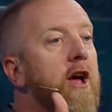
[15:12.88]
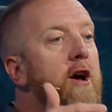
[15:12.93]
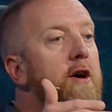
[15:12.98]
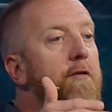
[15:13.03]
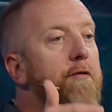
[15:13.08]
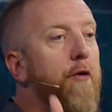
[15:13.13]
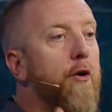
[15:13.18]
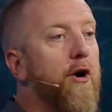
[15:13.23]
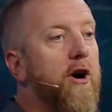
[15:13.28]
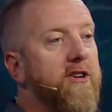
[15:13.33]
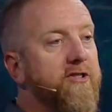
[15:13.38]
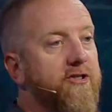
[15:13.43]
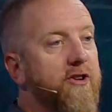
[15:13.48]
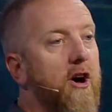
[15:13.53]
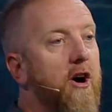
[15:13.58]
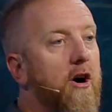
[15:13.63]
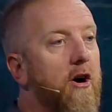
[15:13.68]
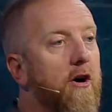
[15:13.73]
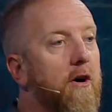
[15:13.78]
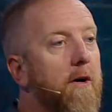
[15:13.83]
for us
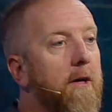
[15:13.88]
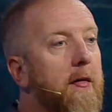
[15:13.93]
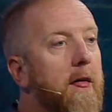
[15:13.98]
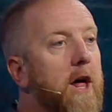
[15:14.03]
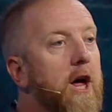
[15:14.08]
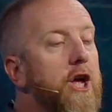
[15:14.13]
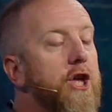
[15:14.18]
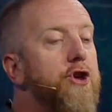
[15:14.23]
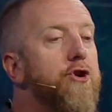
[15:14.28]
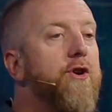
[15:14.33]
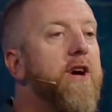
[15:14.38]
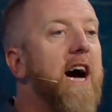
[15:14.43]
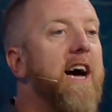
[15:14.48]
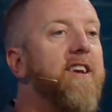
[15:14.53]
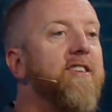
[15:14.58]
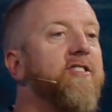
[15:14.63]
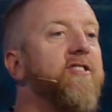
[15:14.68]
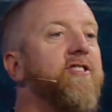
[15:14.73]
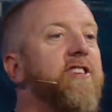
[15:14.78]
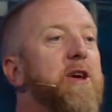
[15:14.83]
all. You got to
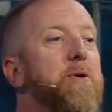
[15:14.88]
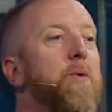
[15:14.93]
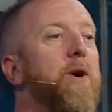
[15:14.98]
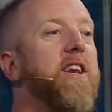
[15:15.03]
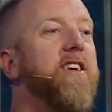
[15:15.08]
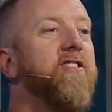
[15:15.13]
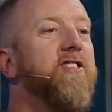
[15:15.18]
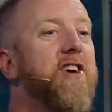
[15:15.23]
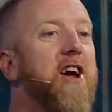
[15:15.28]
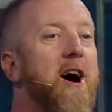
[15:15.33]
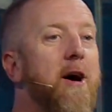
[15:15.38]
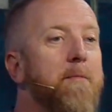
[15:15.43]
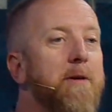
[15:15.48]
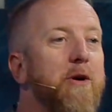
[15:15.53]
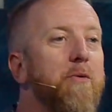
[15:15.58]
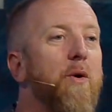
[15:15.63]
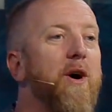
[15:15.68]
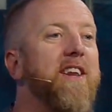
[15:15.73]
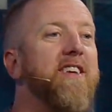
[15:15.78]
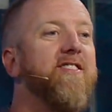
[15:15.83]
see what is coming.
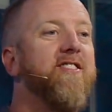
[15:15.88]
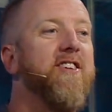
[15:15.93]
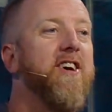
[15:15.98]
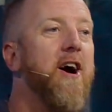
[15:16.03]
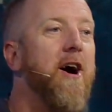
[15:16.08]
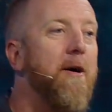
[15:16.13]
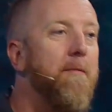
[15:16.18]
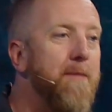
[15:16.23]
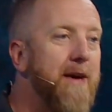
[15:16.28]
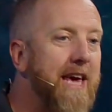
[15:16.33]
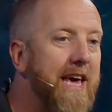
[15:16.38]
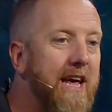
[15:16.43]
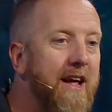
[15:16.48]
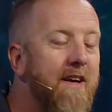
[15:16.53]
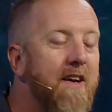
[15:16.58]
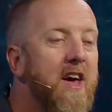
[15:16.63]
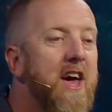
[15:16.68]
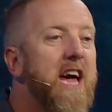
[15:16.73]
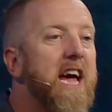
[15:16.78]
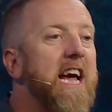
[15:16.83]
What is coming
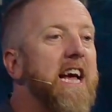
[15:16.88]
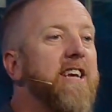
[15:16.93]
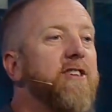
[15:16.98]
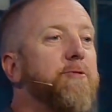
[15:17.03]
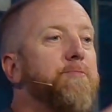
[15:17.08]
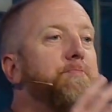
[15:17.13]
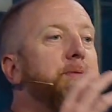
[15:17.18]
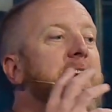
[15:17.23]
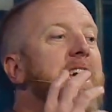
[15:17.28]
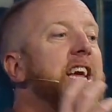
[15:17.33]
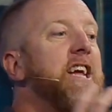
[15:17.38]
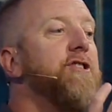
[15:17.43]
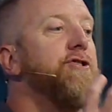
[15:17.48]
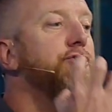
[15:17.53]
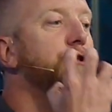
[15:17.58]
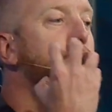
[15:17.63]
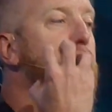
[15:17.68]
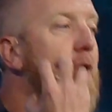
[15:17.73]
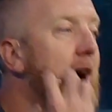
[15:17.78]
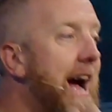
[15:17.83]
is being
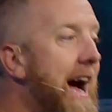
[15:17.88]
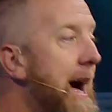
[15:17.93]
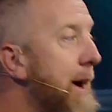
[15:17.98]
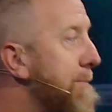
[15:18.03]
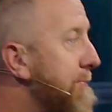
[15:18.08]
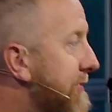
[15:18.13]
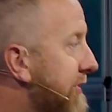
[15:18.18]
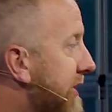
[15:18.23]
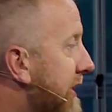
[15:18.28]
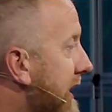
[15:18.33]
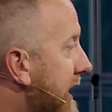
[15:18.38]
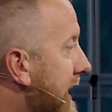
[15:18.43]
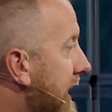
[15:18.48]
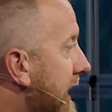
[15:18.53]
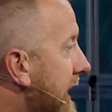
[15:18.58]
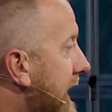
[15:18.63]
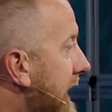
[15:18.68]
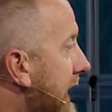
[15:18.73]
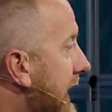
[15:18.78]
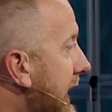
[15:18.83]
trapped.
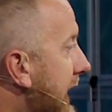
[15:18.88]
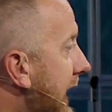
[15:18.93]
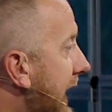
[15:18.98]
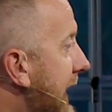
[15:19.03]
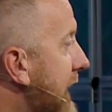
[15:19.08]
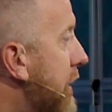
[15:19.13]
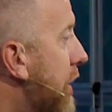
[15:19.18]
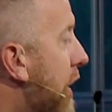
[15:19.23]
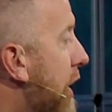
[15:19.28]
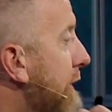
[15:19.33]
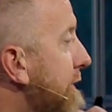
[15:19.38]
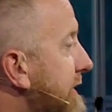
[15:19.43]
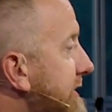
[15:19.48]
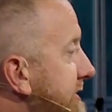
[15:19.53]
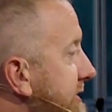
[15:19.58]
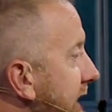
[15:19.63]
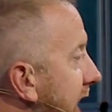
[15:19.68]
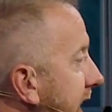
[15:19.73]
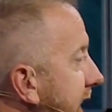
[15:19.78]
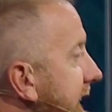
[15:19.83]
And all of a
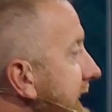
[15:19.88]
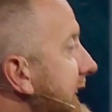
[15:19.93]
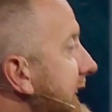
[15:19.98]
sudden,